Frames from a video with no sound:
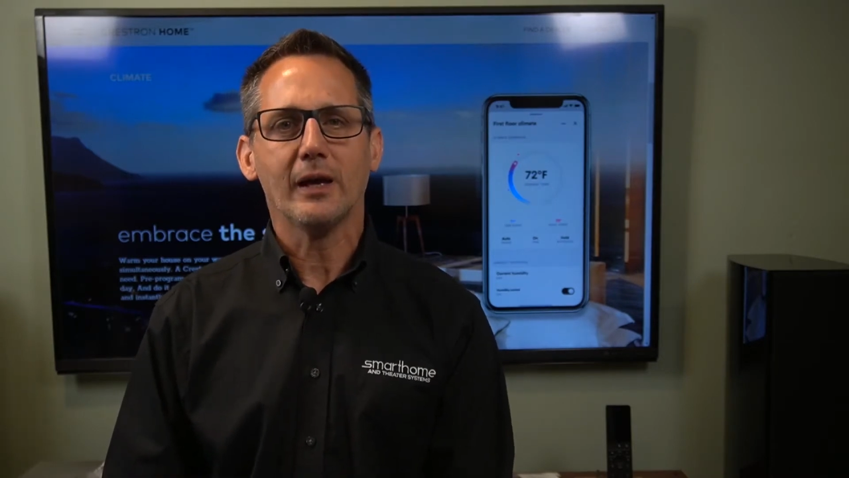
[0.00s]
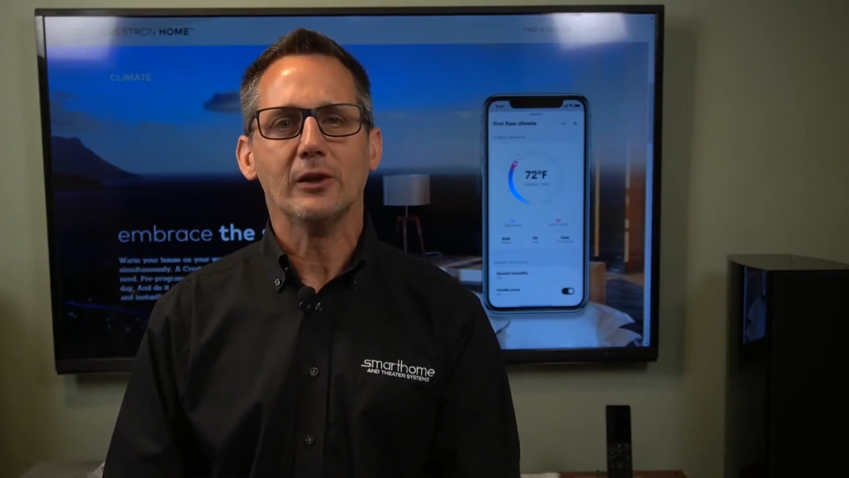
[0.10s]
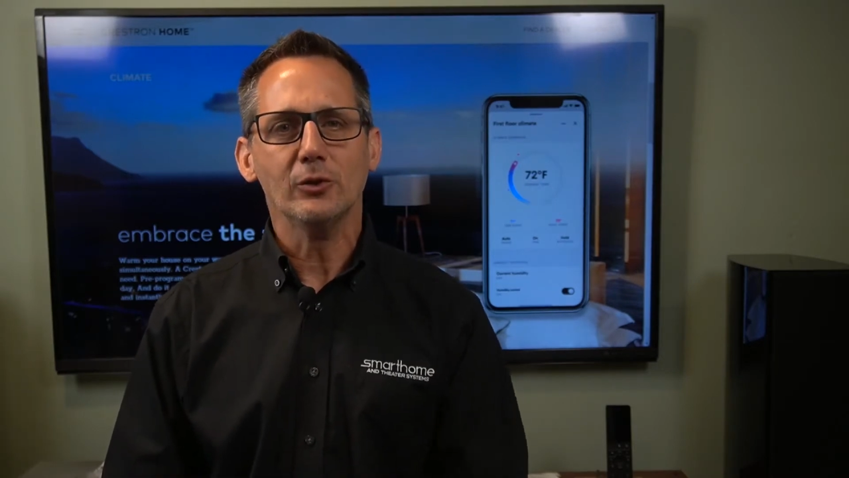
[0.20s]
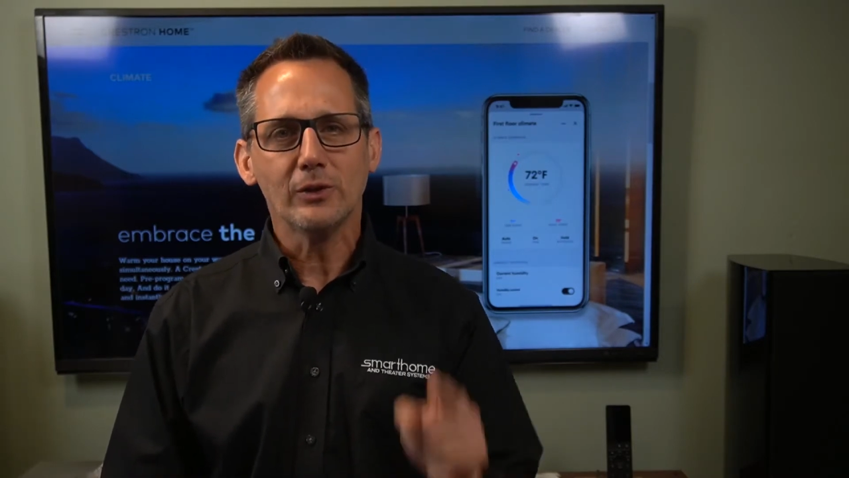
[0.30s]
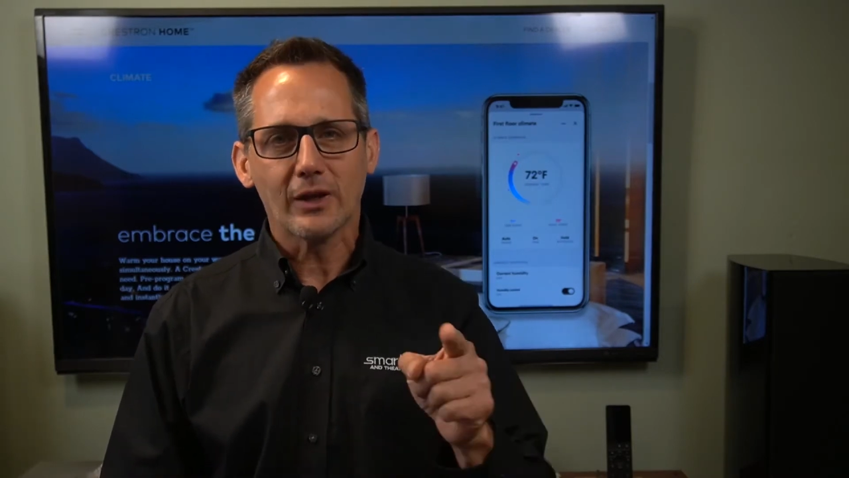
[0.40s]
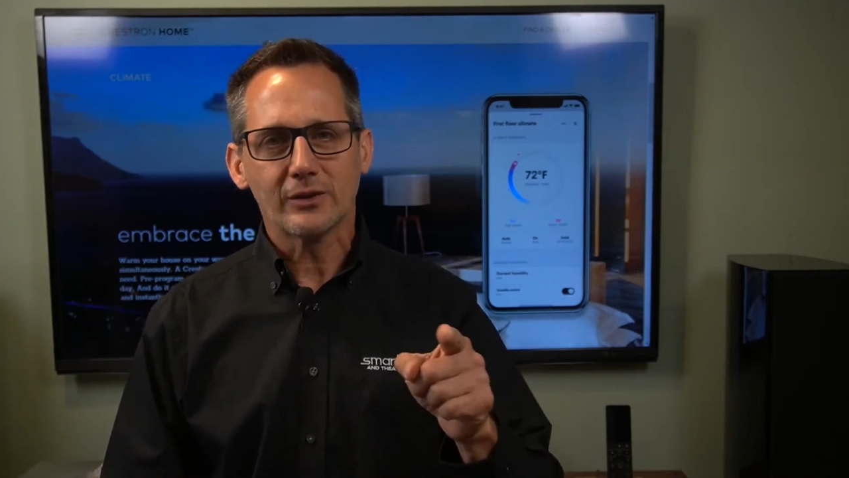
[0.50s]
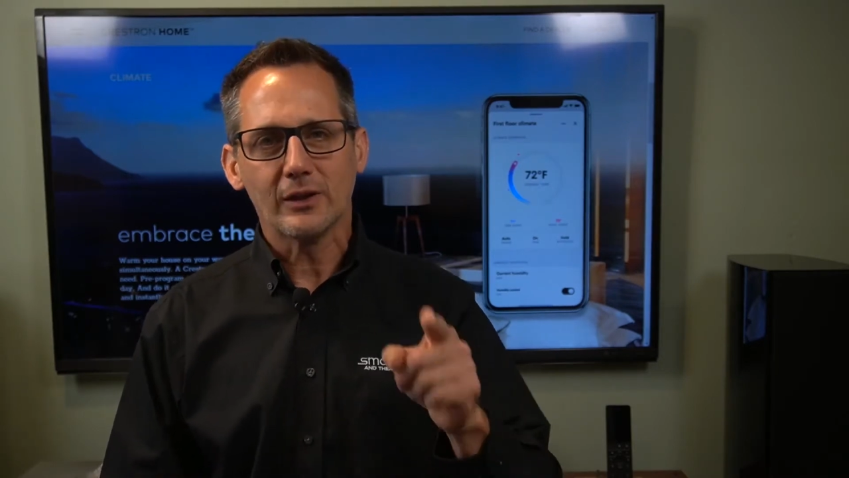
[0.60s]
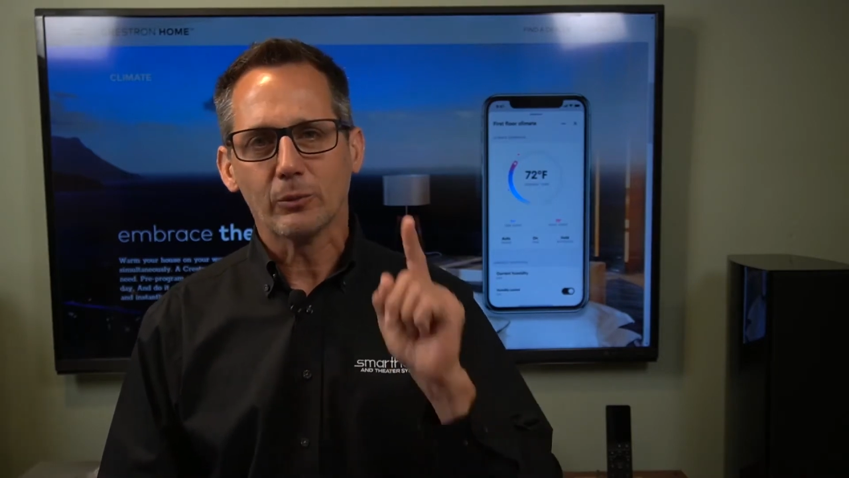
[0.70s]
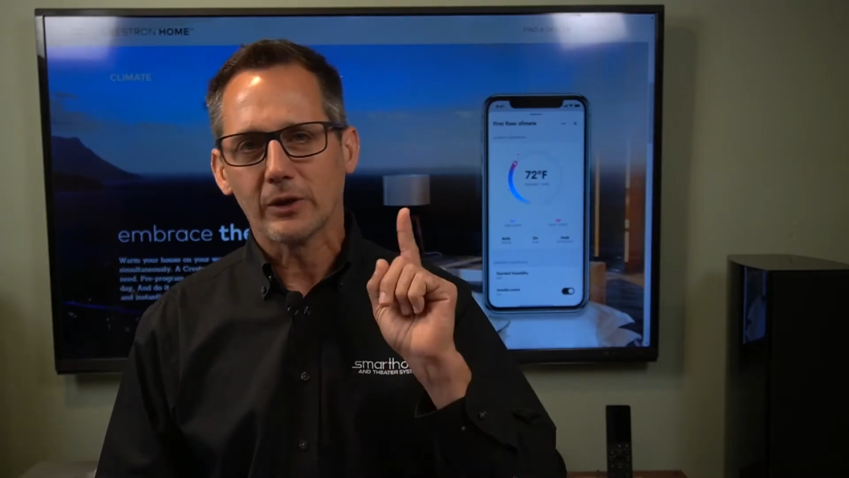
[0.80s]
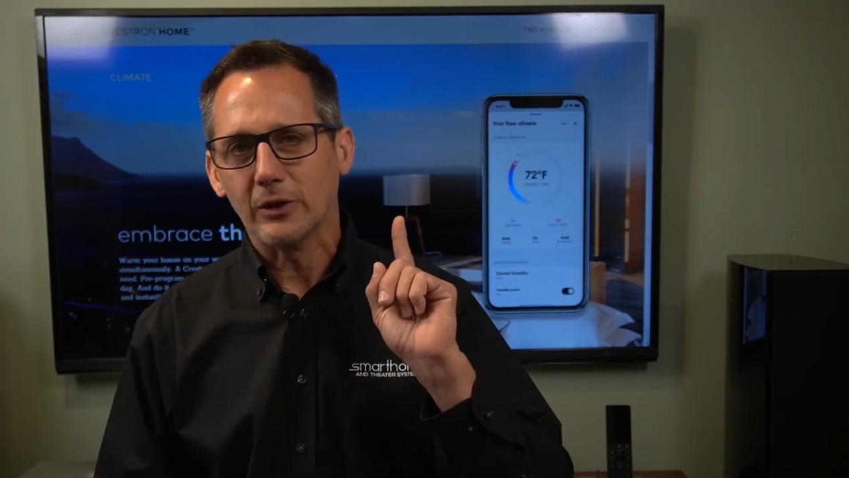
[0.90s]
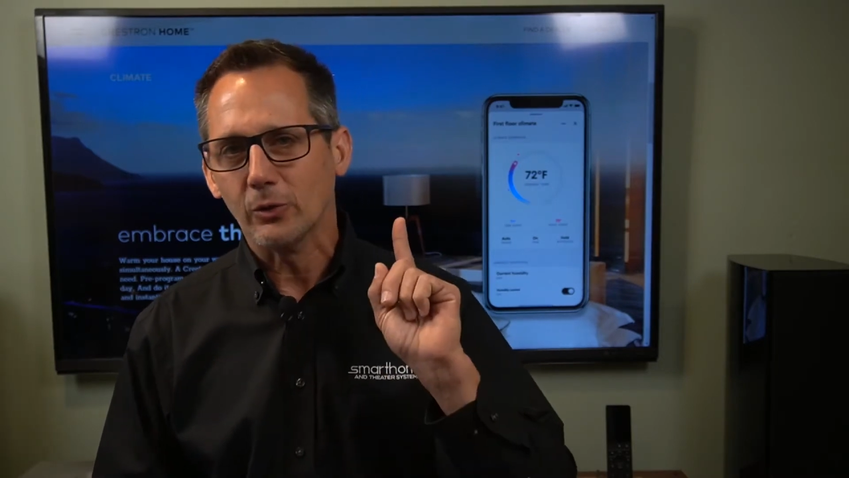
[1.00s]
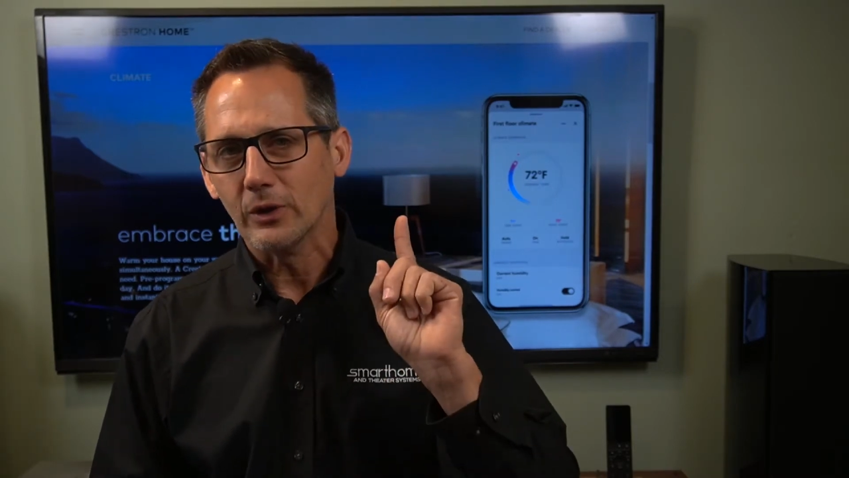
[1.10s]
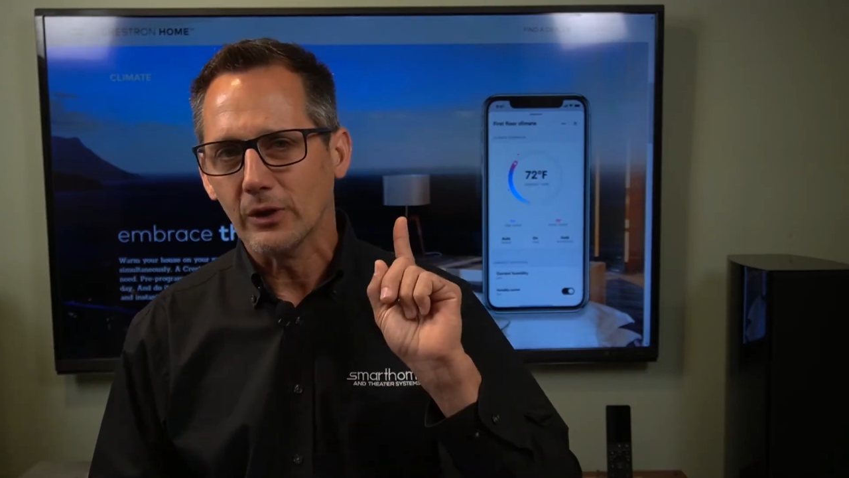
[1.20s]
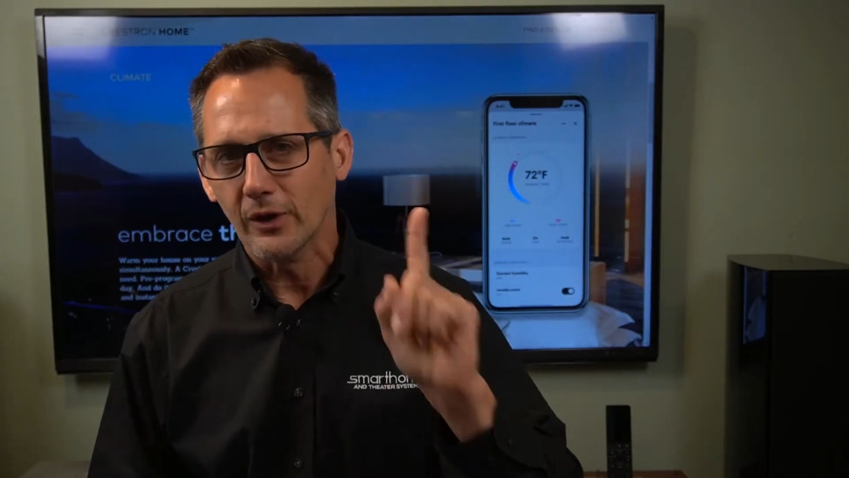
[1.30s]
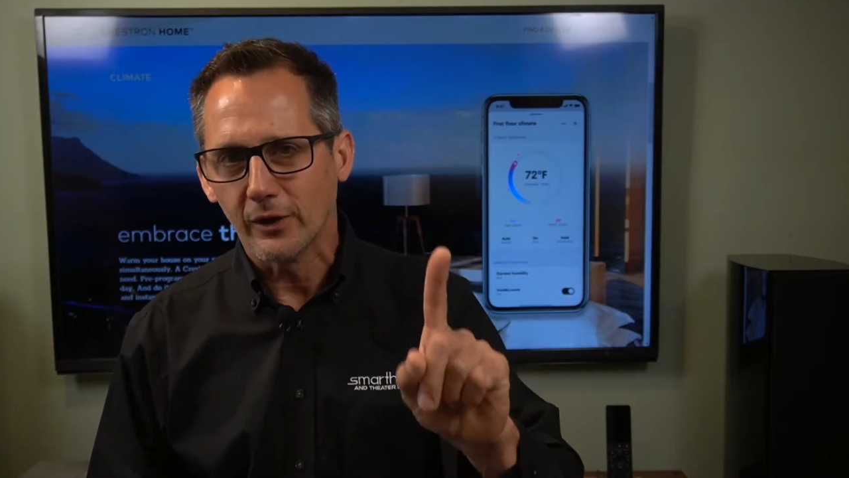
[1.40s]
and you guessed it, we're going to do it
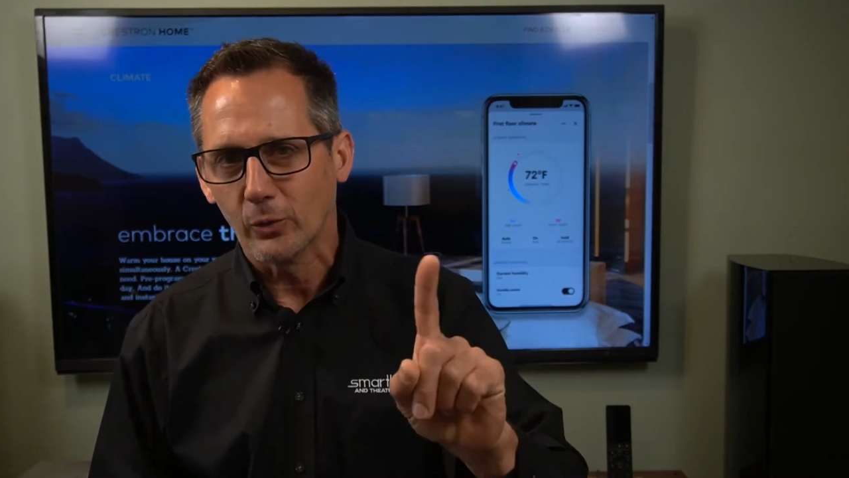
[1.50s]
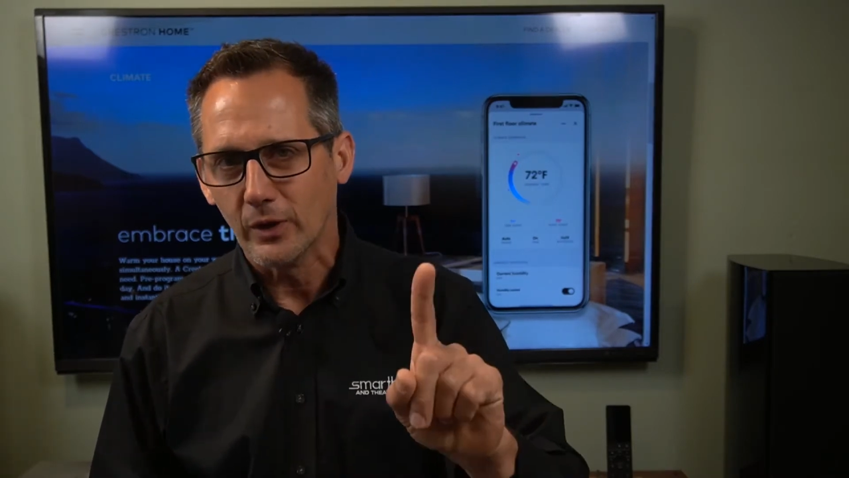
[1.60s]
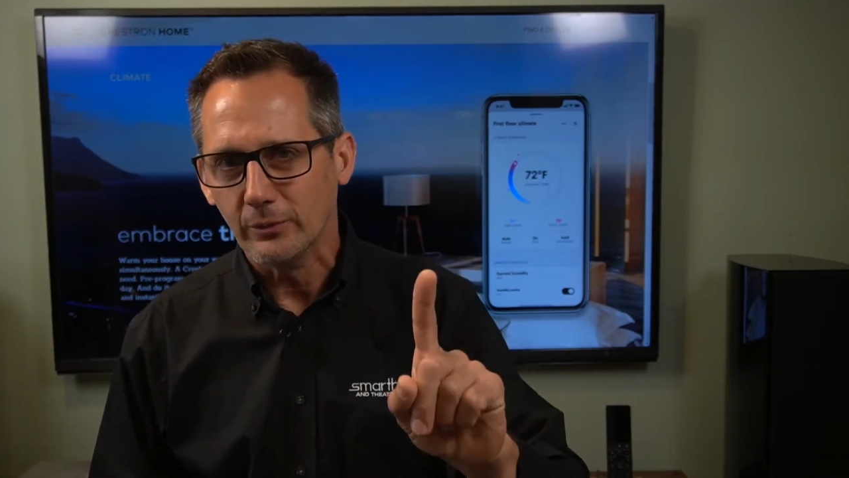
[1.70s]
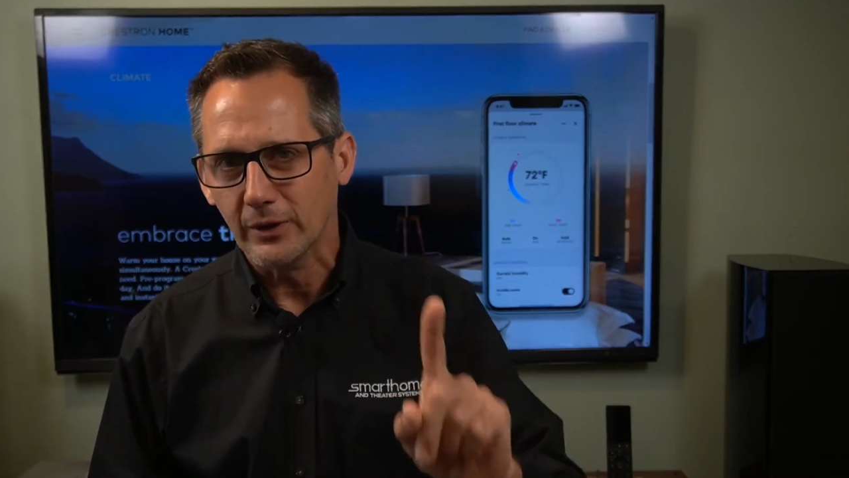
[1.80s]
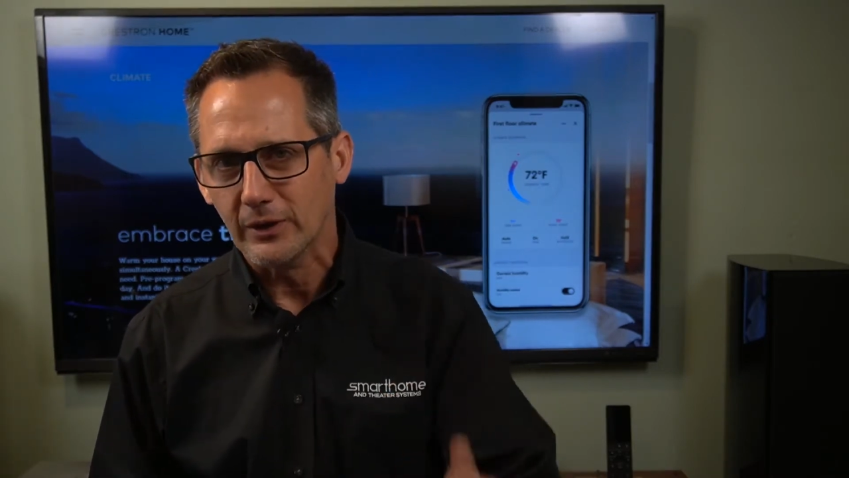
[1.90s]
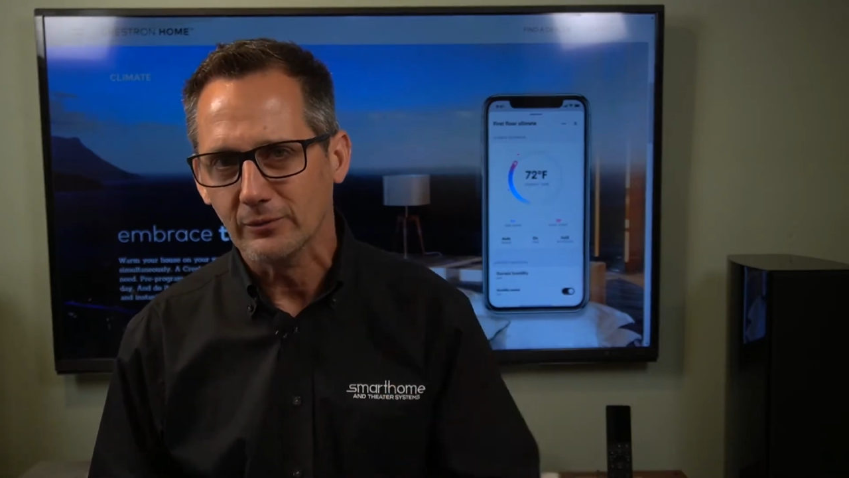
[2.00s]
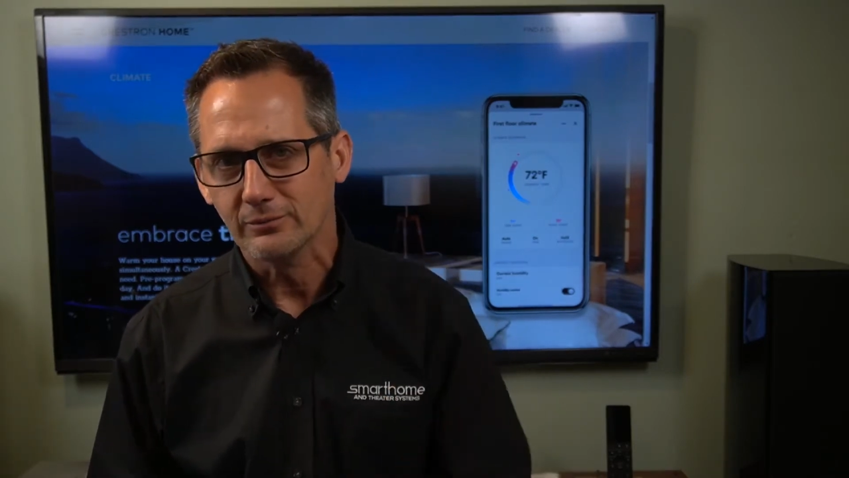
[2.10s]
in under 1 minute.